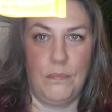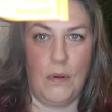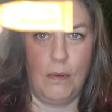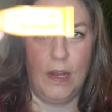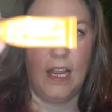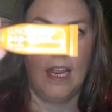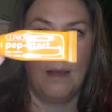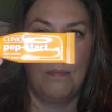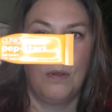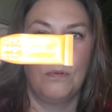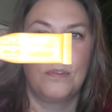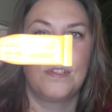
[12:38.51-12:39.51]
probably a
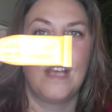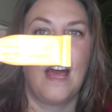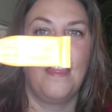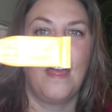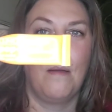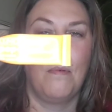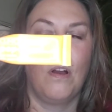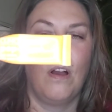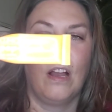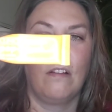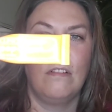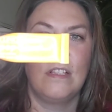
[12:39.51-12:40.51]
boot set that I
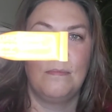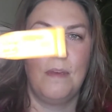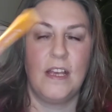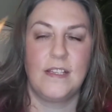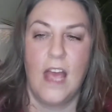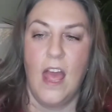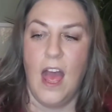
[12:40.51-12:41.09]
bought at Christmas.